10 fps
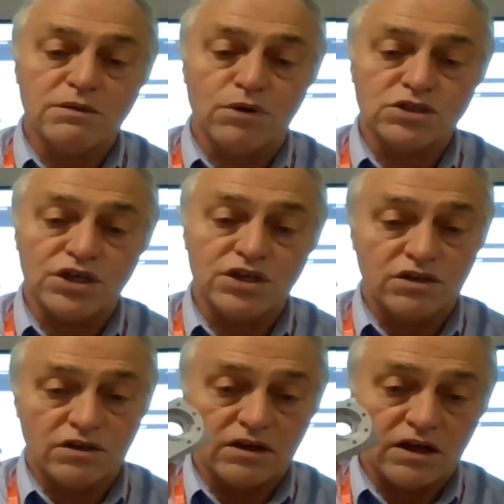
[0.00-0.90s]
press the
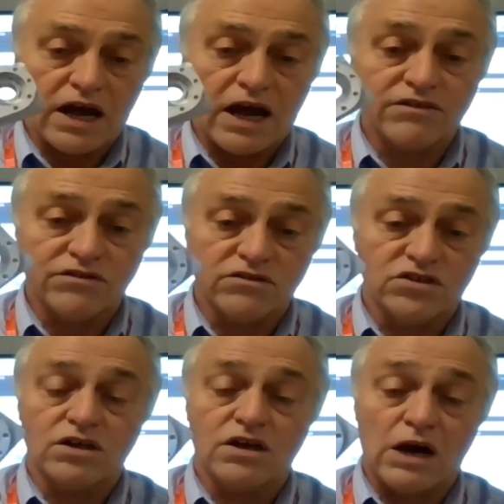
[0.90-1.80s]
button,
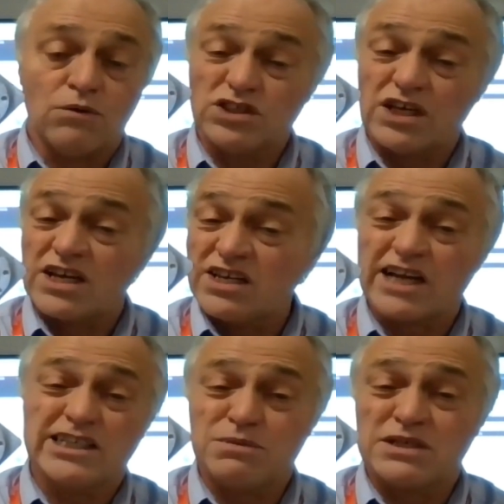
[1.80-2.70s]
and I would
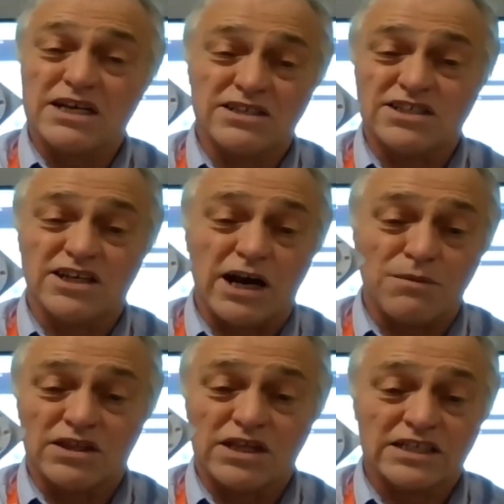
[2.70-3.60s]
say 90% of
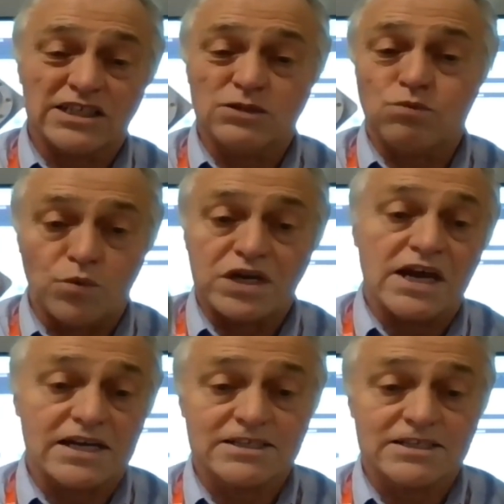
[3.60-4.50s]
the time that is
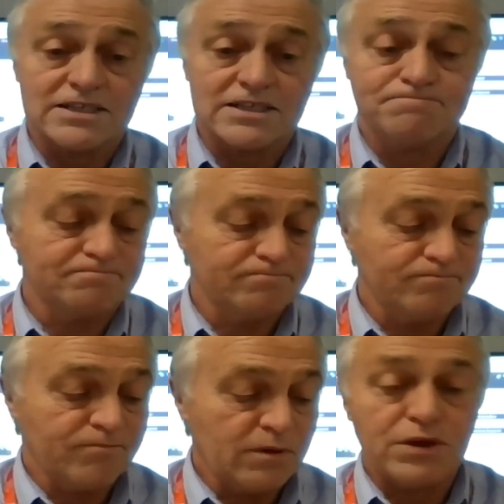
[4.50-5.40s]
what we get,
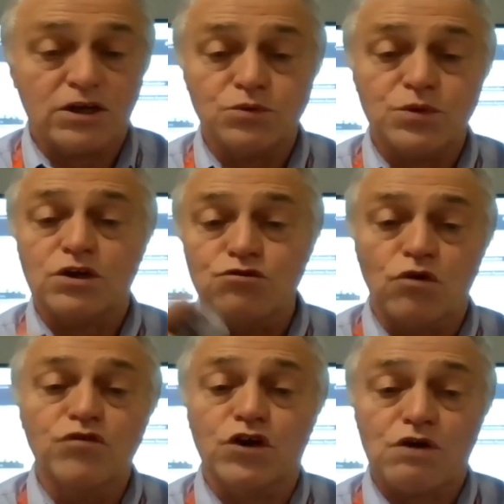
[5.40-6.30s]

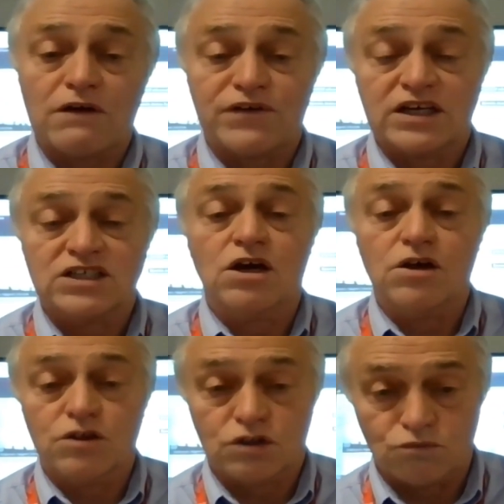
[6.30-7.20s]
because we can run the
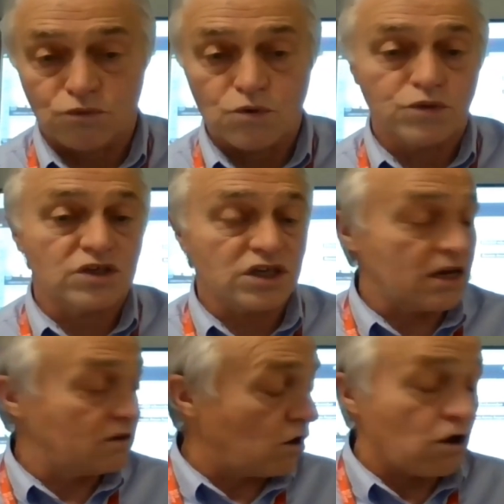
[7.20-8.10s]
graphics
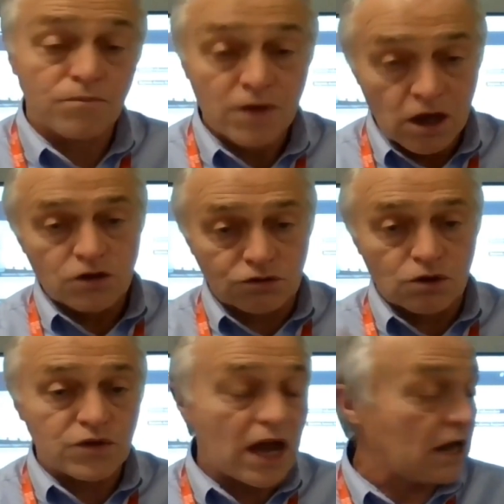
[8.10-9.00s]
through
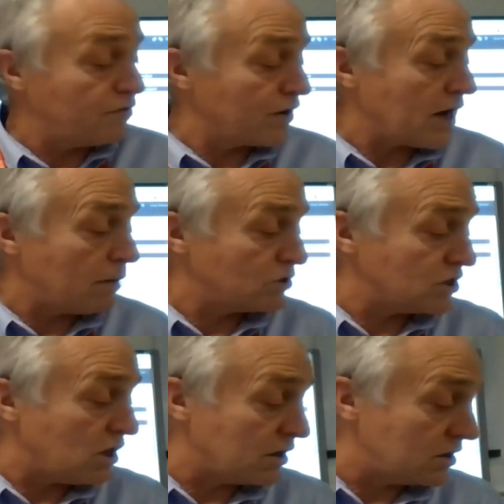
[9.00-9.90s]
the Alpha
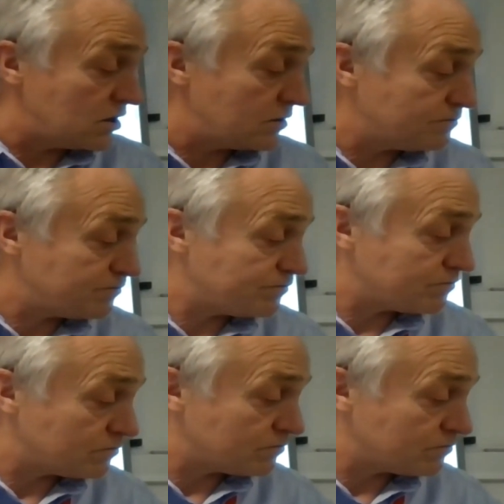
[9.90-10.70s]
Cam side.